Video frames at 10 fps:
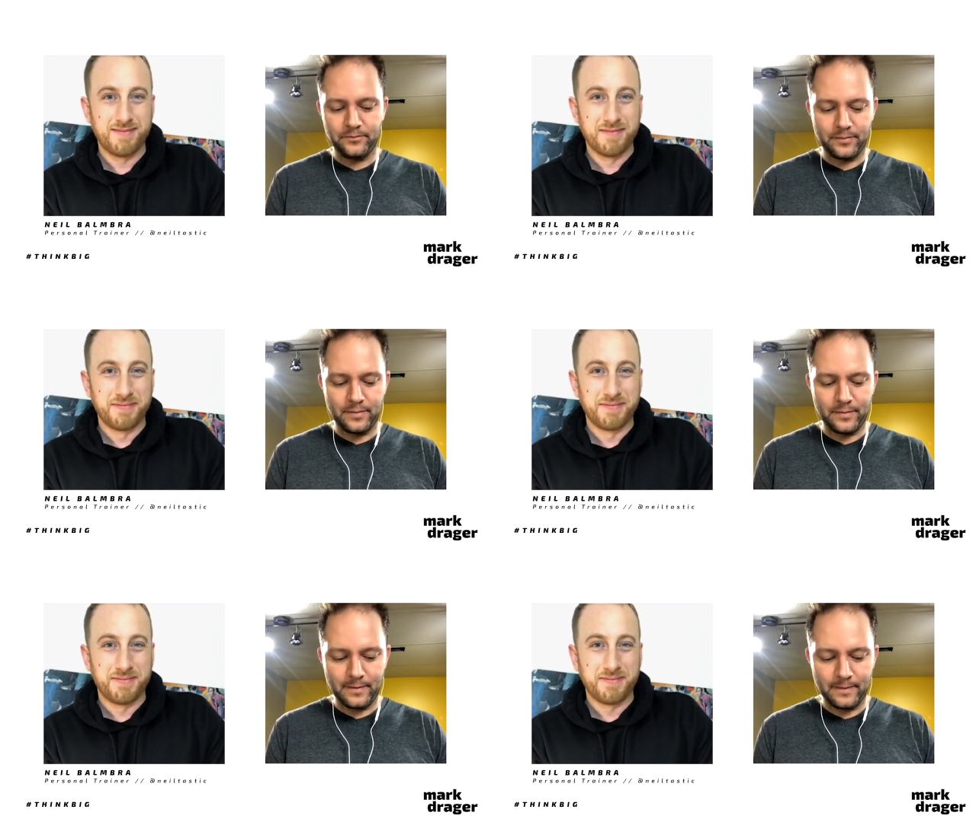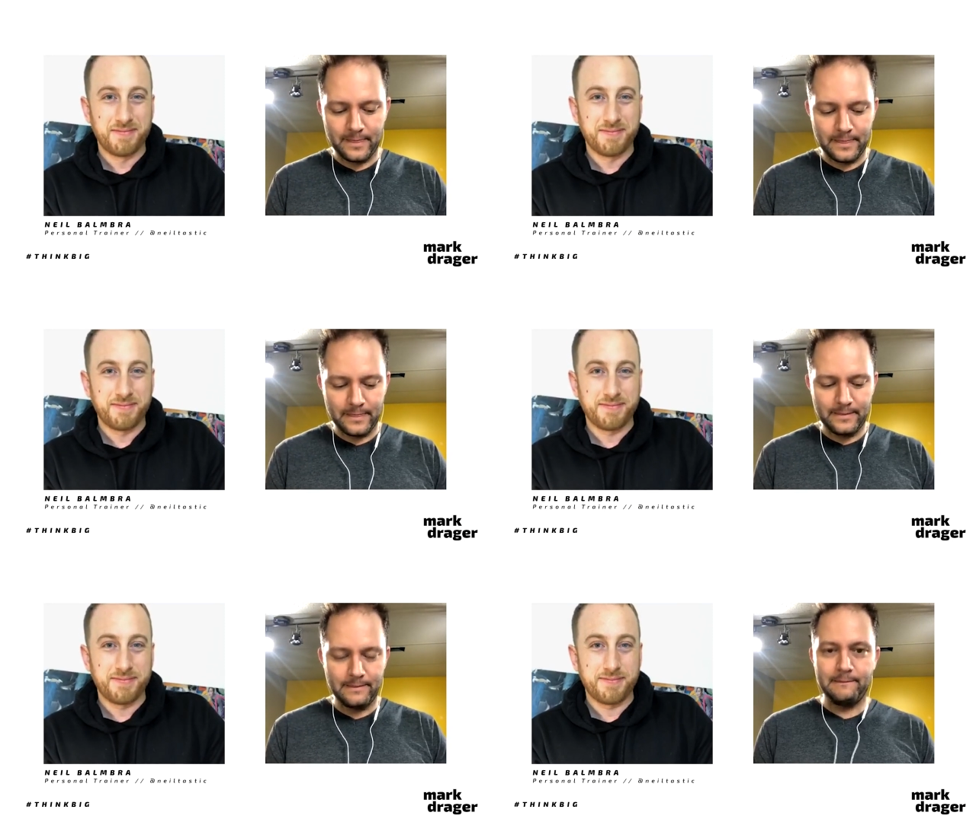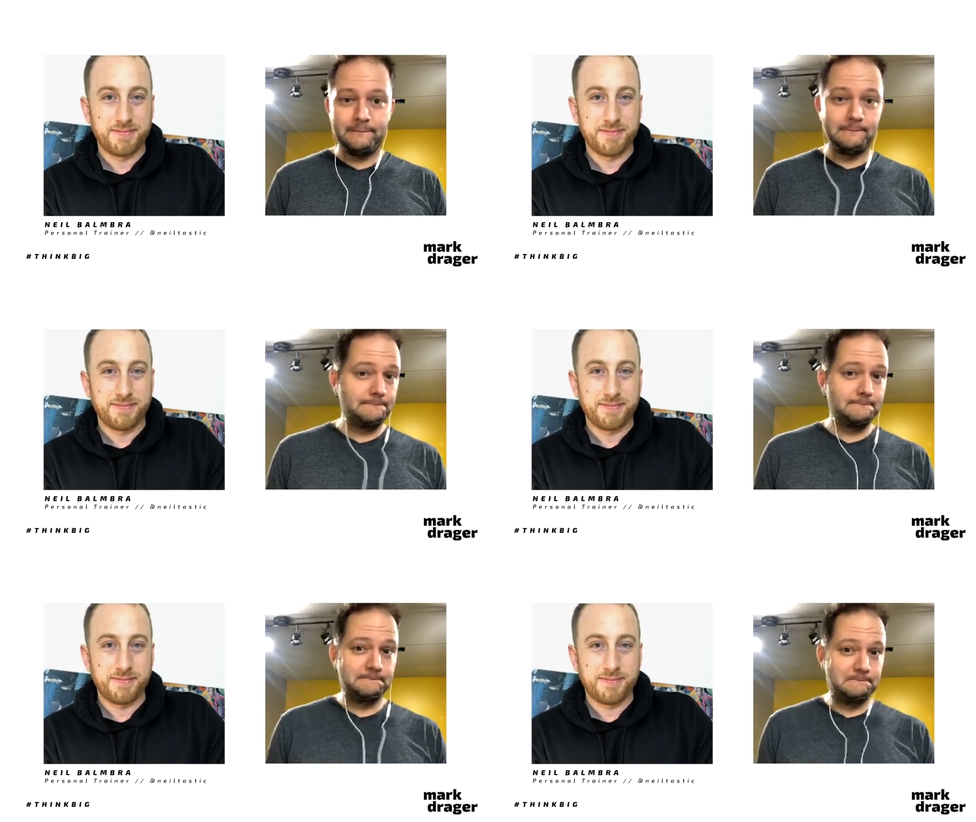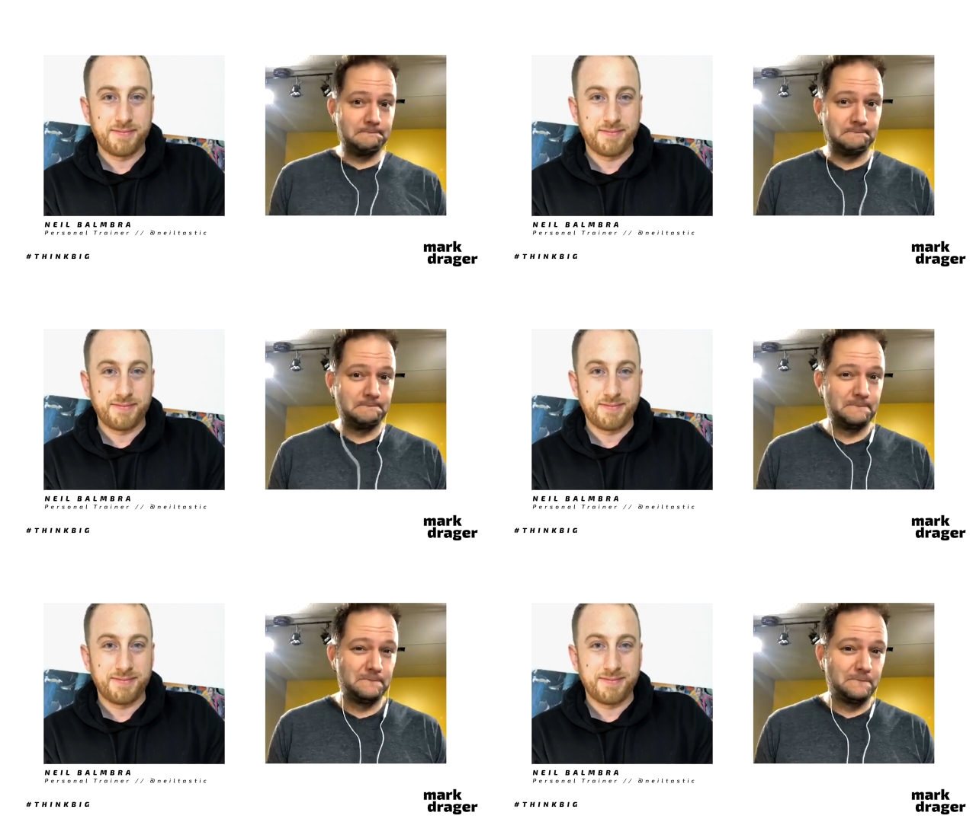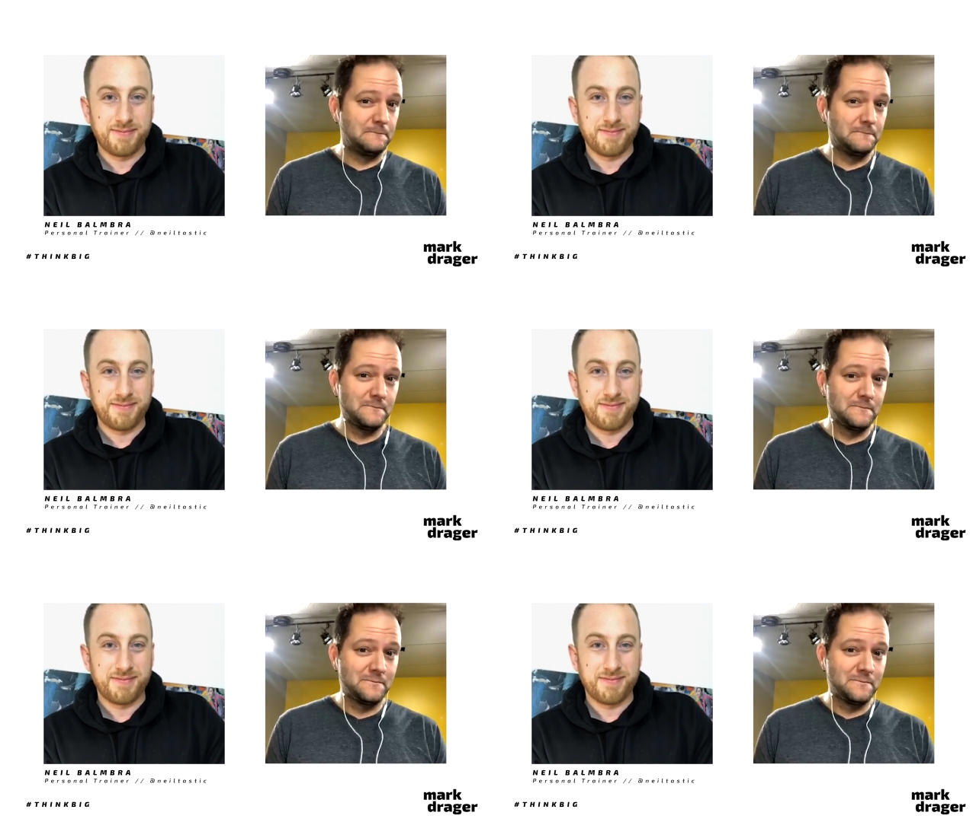No one is speaking in this clip.